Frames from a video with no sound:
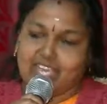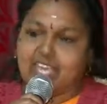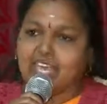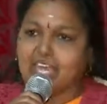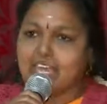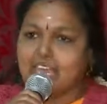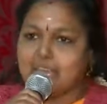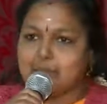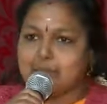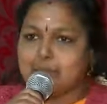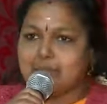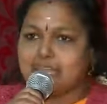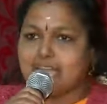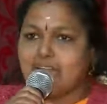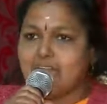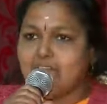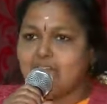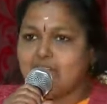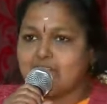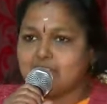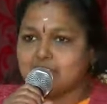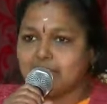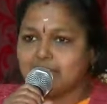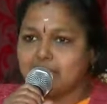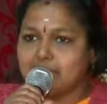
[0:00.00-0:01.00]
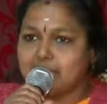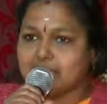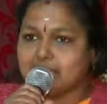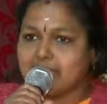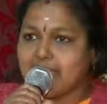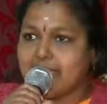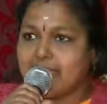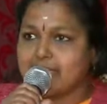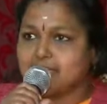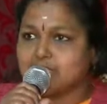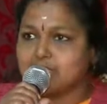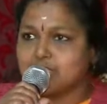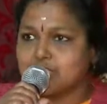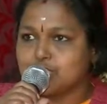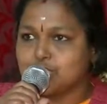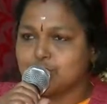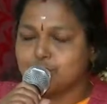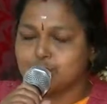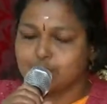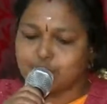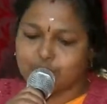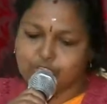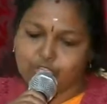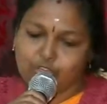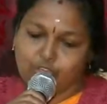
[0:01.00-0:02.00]
And my heartfelt thanks to
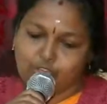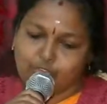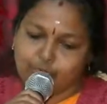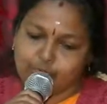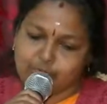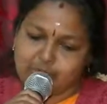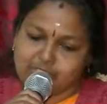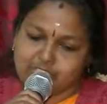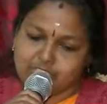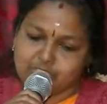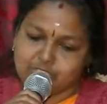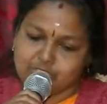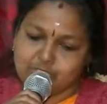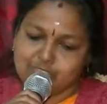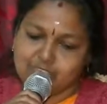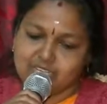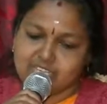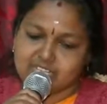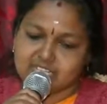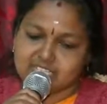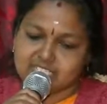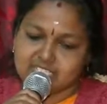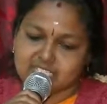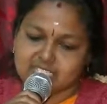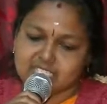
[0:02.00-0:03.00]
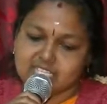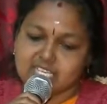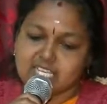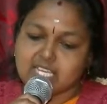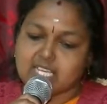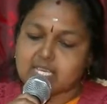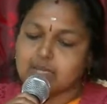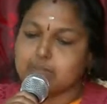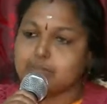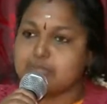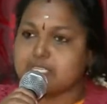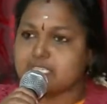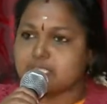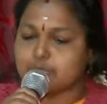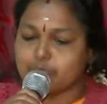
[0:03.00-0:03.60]
three of my students, Ms.